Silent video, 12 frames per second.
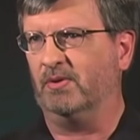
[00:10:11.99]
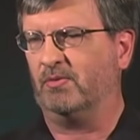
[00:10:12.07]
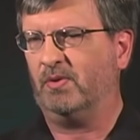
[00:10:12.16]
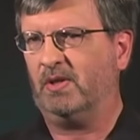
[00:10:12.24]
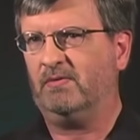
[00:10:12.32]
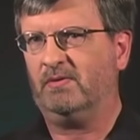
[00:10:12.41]

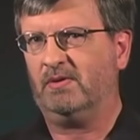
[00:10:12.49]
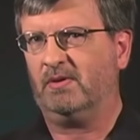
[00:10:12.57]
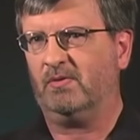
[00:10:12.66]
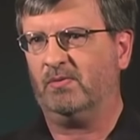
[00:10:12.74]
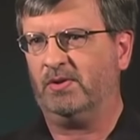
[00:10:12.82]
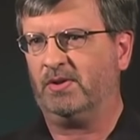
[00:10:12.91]
Whatever their
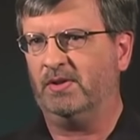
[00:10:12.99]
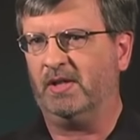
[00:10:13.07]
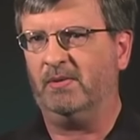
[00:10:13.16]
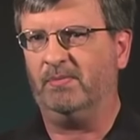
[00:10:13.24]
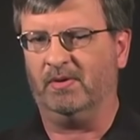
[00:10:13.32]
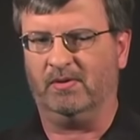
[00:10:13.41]
worst
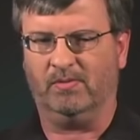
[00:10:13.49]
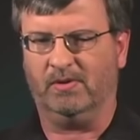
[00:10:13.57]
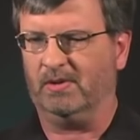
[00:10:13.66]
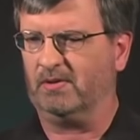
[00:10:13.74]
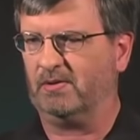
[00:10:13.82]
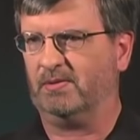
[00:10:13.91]
nightmare
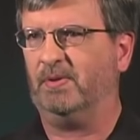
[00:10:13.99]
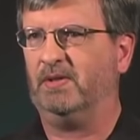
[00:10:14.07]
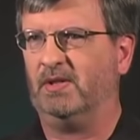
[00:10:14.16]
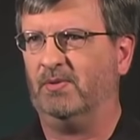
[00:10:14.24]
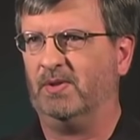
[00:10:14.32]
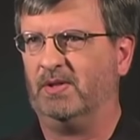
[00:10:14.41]
was, is
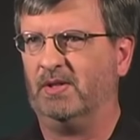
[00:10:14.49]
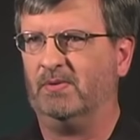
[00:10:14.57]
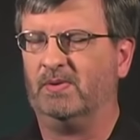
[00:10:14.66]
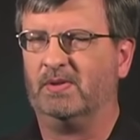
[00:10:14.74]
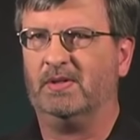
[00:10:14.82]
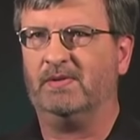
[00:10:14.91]
basically what they
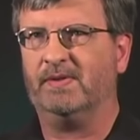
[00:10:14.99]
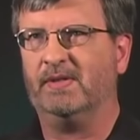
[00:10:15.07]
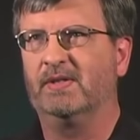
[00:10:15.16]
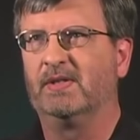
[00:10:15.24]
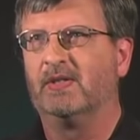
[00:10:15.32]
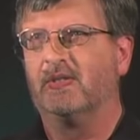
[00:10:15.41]
were
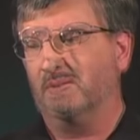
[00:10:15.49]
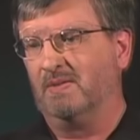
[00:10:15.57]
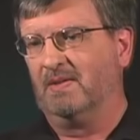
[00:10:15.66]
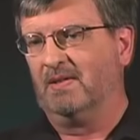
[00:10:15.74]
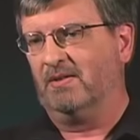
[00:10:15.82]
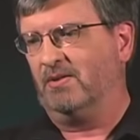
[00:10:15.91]

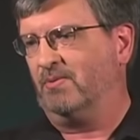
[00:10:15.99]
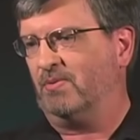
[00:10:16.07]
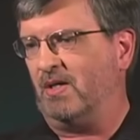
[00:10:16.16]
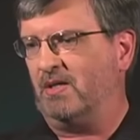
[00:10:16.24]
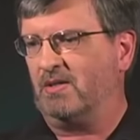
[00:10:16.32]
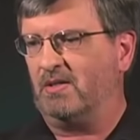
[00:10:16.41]
living. We
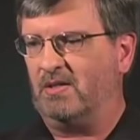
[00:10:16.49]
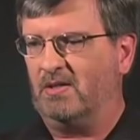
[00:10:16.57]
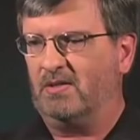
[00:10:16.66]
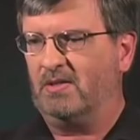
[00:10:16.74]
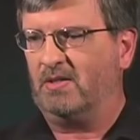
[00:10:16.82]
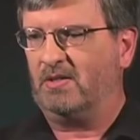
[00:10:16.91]
walked along
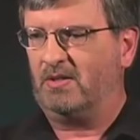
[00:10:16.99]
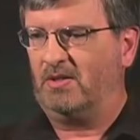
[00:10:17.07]
to another